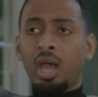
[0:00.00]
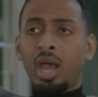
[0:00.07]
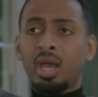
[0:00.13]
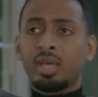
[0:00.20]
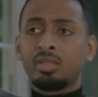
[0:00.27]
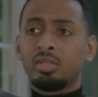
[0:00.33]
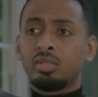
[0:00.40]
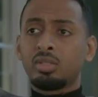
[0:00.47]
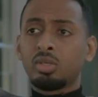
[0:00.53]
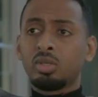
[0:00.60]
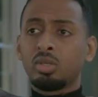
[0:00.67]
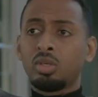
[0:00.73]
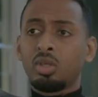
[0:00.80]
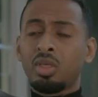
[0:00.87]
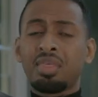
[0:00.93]
and
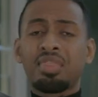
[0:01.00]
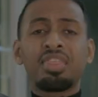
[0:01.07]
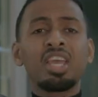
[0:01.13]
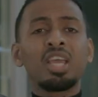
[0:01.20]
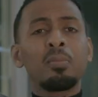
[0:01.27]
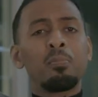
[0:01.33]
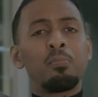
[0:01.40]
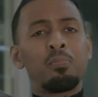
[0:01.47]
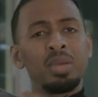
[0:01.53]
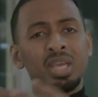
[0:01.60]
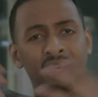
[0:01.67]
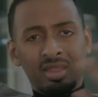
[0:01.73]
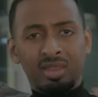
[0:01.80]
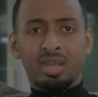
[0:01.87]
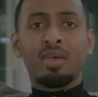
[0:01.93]
think
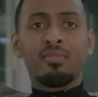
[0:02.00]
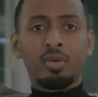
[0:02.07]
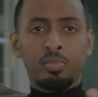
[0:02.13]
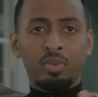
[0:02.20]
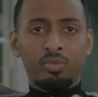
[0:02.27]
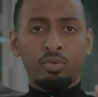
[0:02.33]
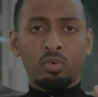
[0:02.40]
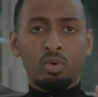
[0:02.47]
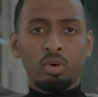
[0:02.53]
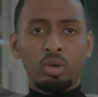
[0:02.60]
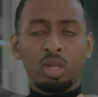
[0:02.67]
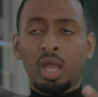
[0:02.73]
bigger than ever before.